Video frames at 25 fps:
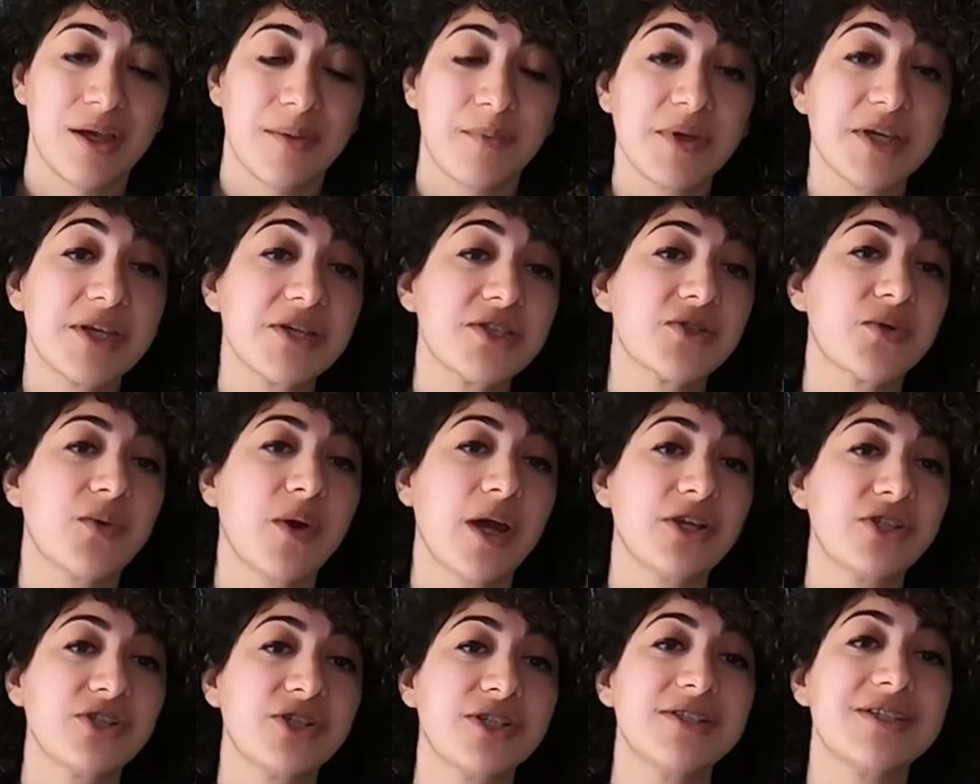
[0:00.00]
Because
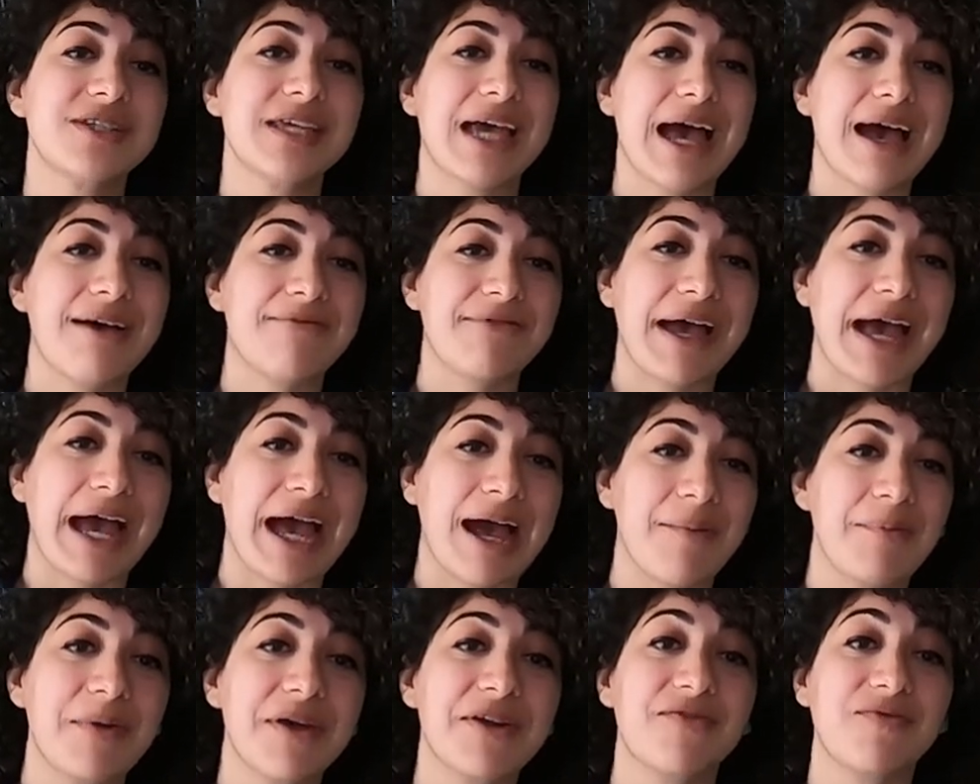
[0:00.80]
questions have a
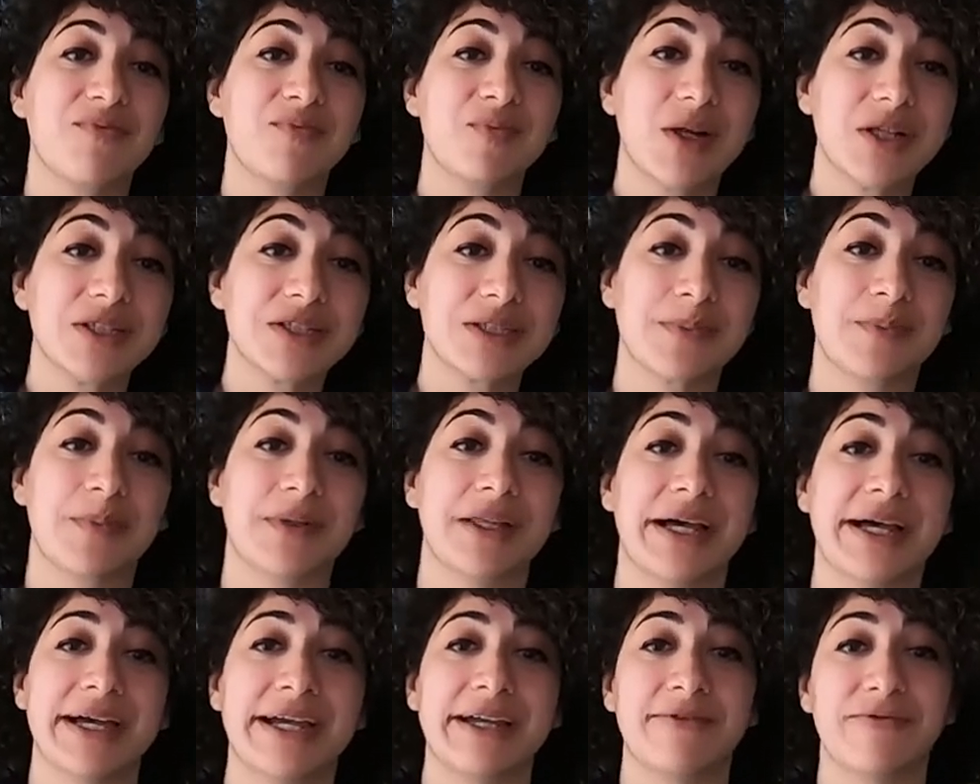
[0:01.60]
habit of
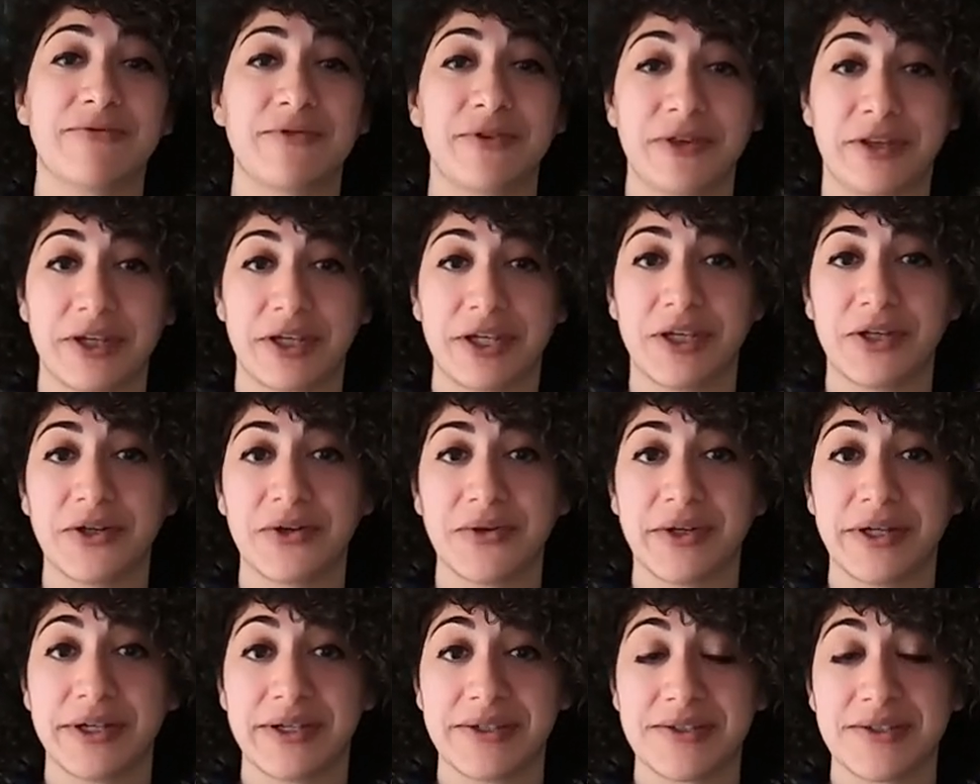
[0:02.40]
multiplying for the
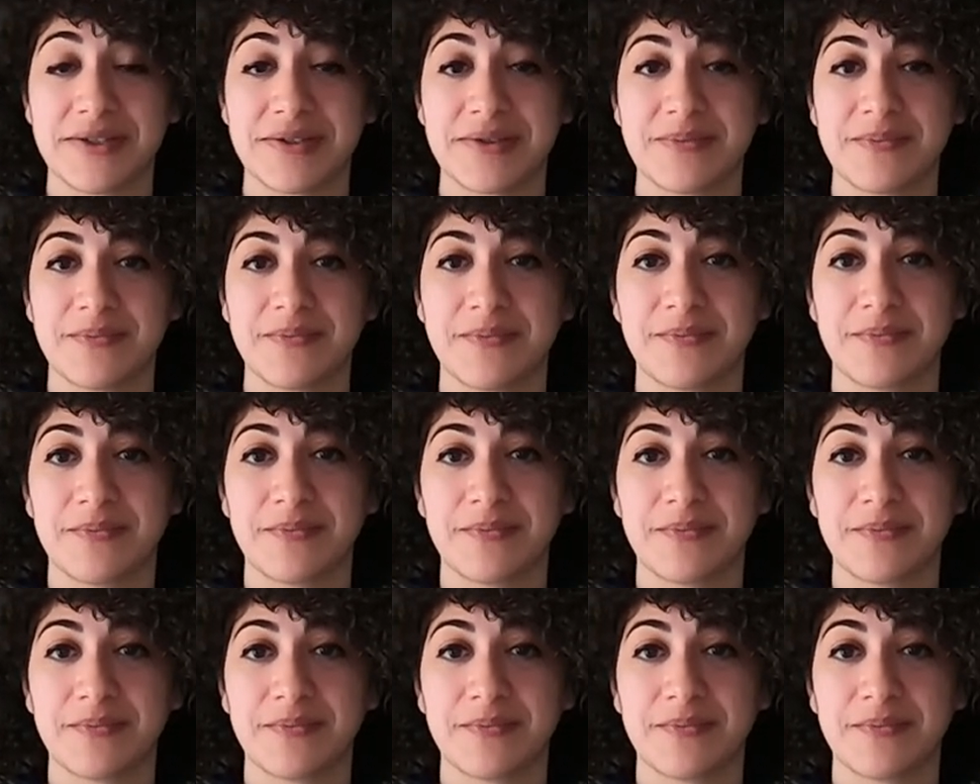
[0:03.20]
curious.